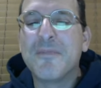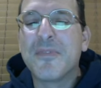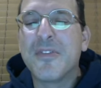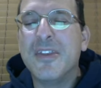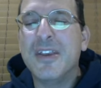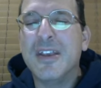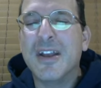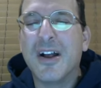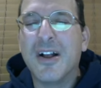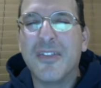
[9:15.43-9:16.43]
the
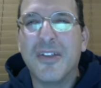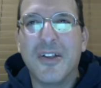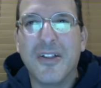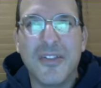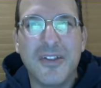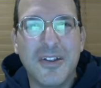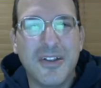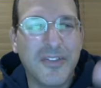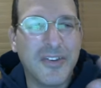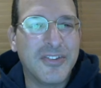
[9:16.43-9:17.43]
uh, the
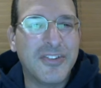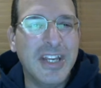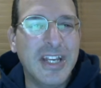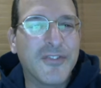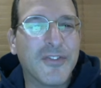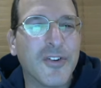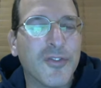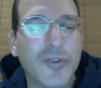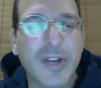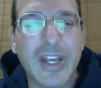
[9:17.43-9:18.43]
the the seed for
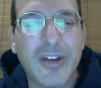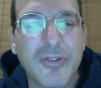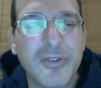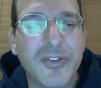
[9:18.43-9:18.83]
for Ricky Cruz.